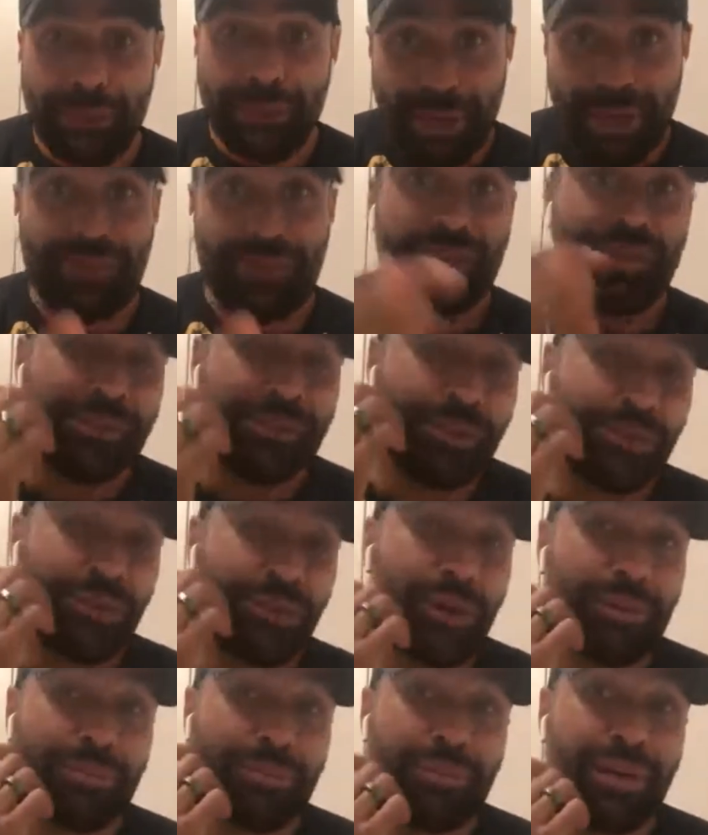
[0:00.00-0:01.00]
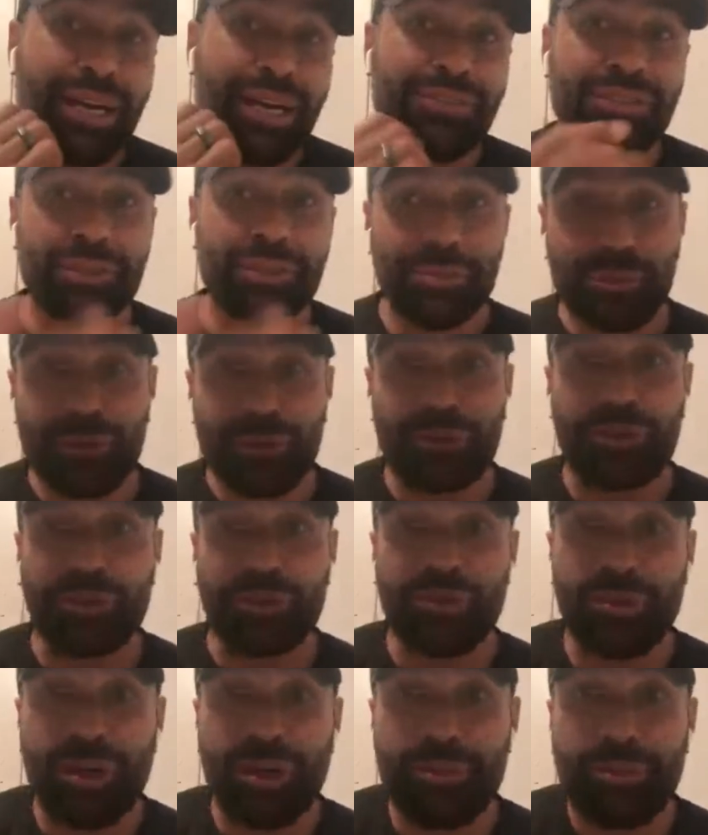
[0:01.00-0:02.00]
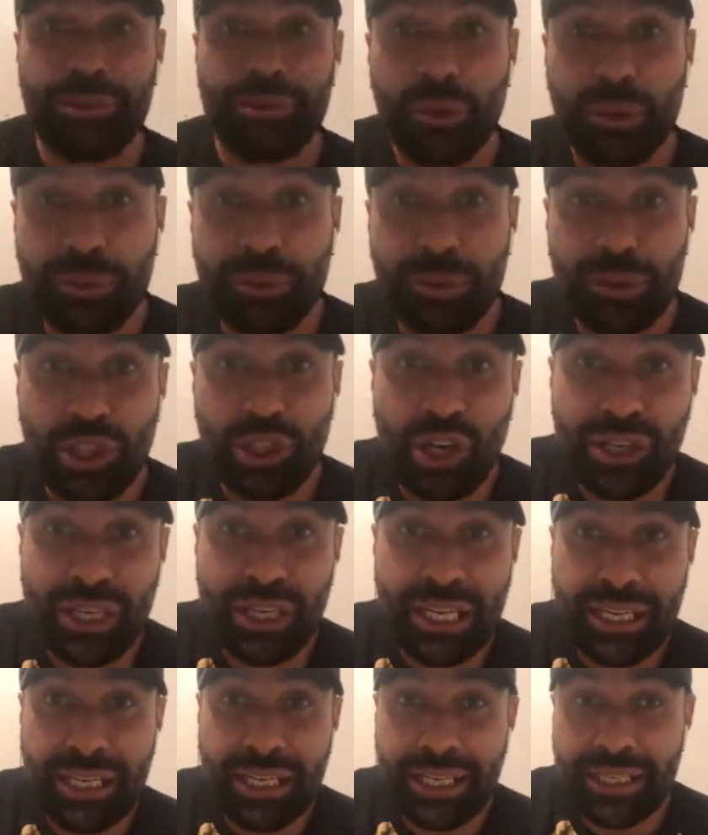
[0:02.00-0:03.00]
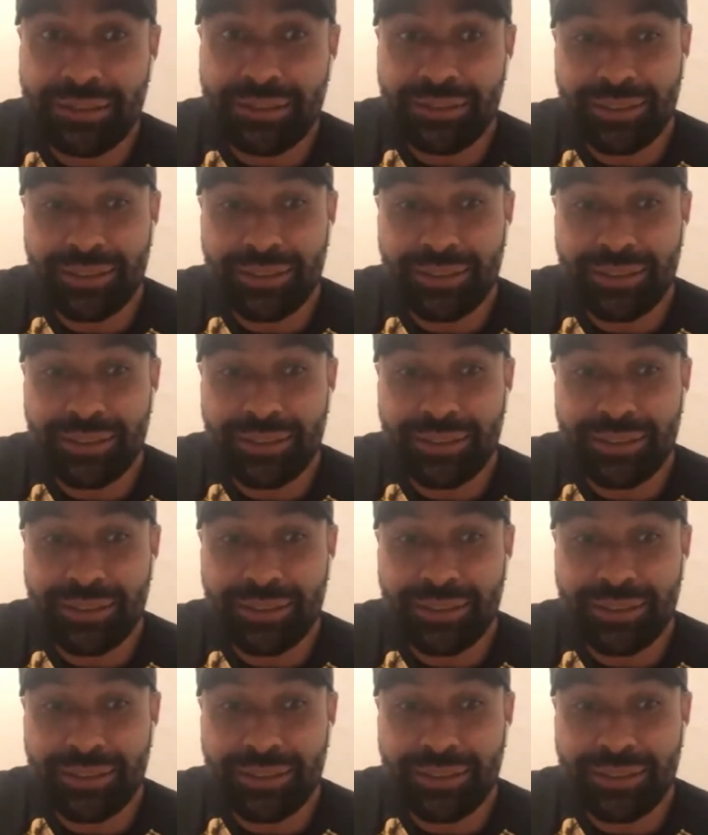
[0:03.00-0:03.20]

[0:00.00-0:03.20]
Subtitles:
yeah. Bathurst, grew up in Bathurst, but also grew up in Albury-Wodonga.